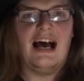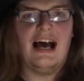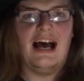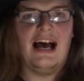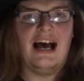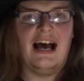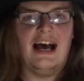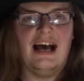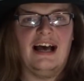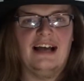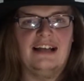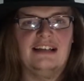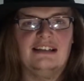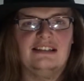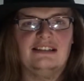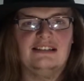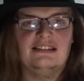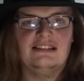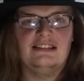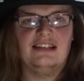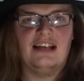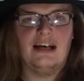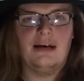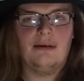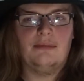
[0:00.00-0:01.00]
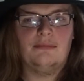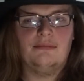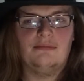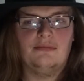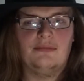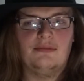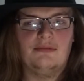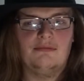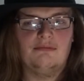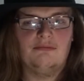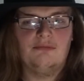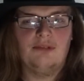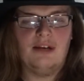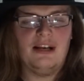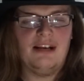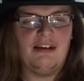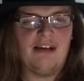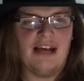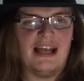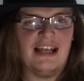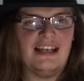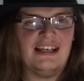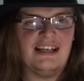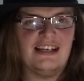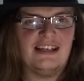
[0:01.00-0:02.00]
and when
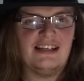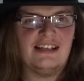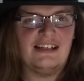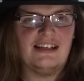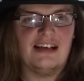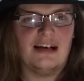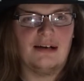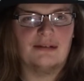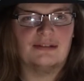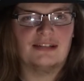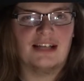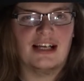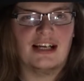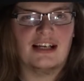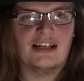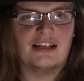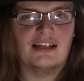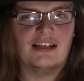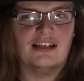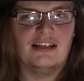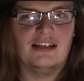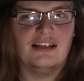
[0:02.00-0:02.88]
it ended, I was like,